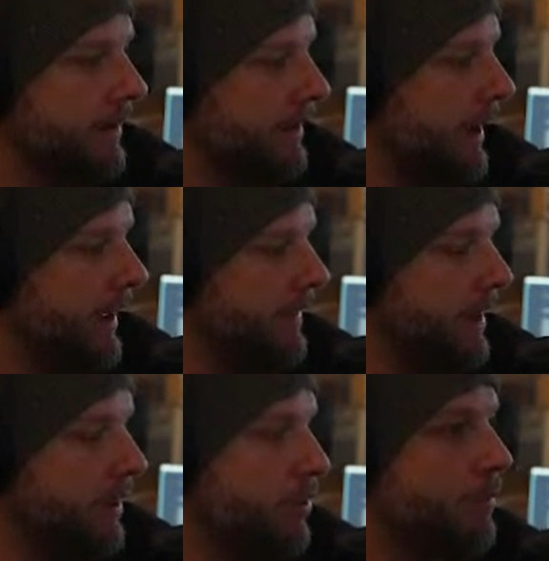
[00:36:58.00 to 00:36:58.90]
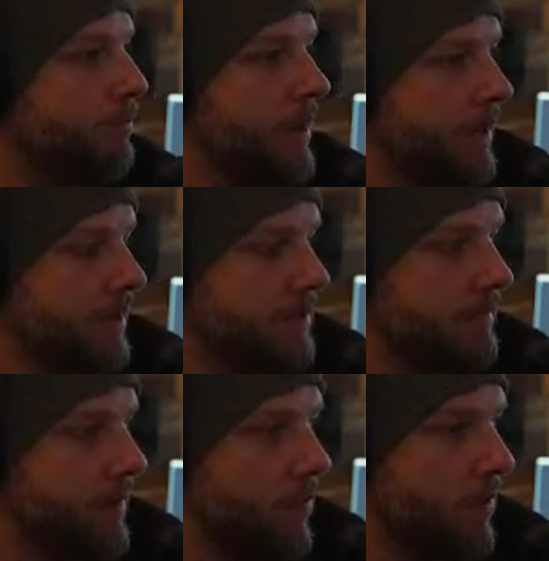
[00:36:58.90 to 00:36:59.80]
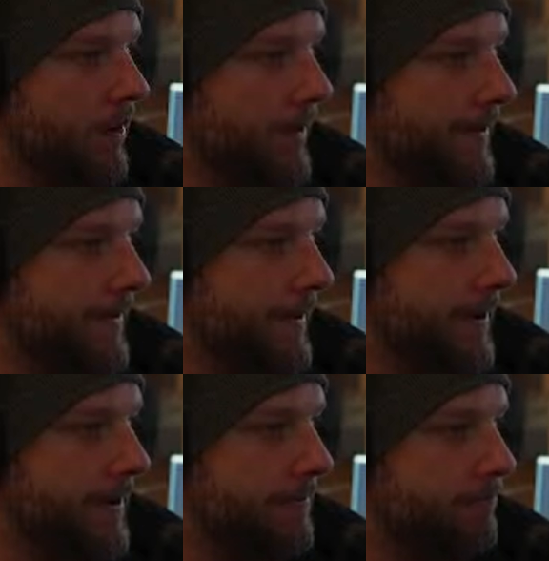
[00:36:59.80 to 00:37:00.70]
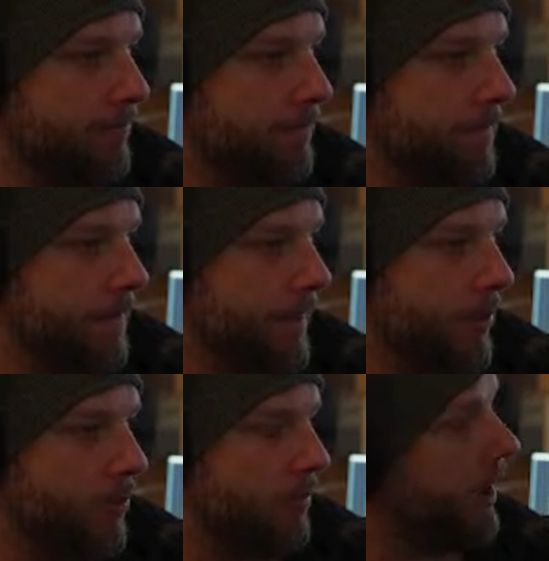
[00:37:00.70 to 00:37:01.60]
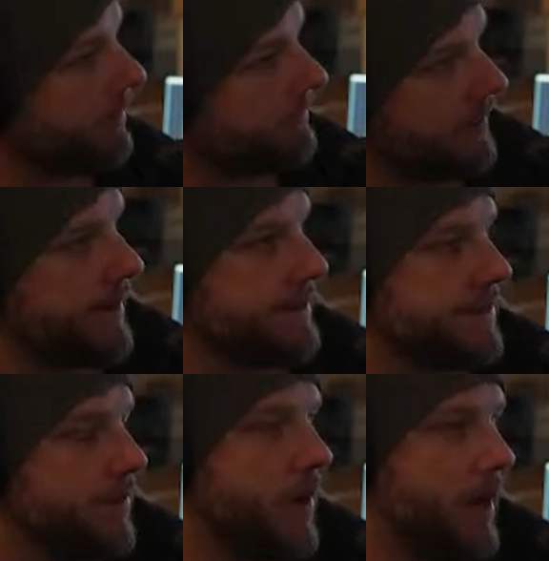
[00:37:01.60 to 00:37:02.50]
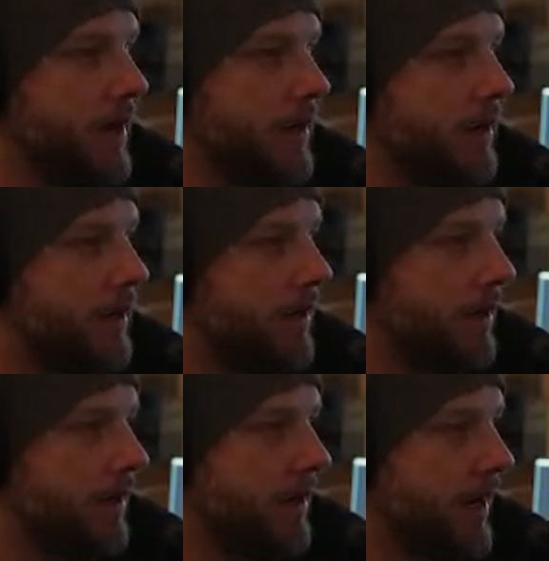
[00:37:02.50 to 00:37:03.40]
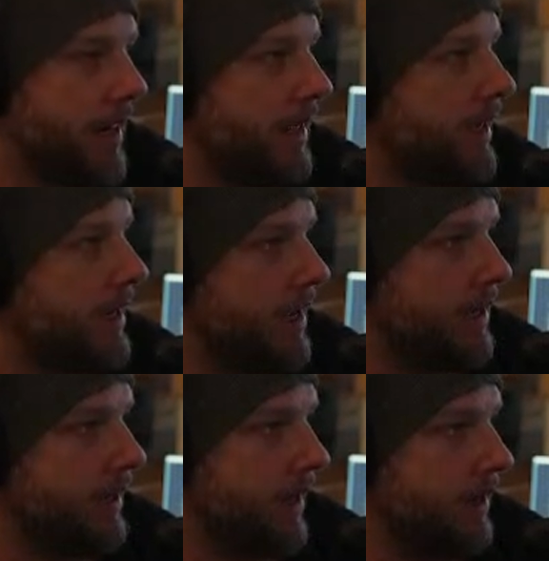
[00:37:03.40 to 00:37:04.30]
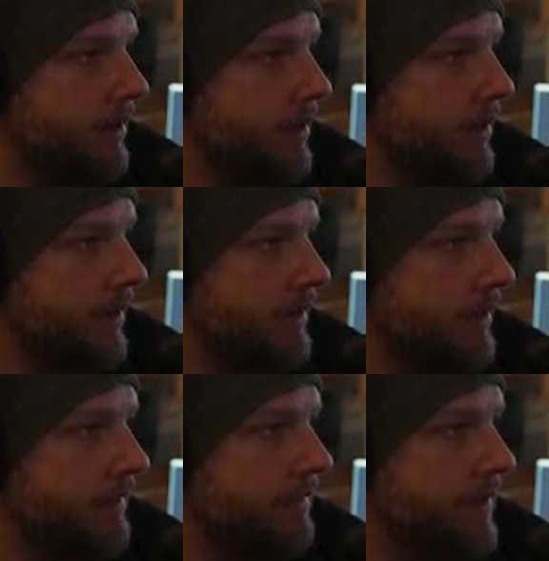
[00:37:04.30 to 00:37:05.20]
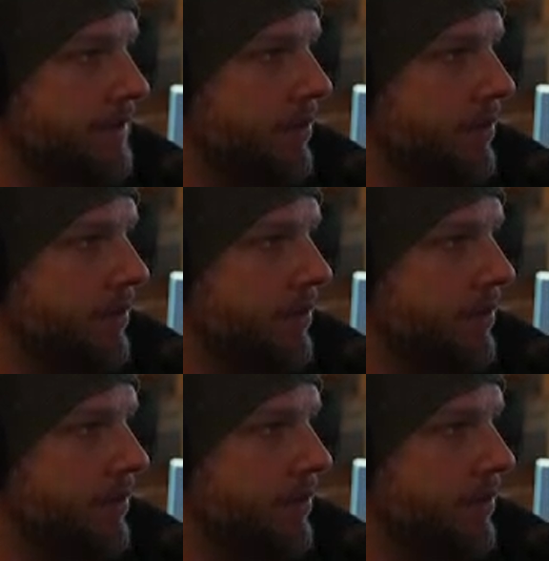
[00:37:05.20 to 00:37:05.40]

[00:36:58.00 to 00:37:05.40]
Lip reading: and then incorporate it into my work or modify it in some way, I think it kind of like, it fits the whole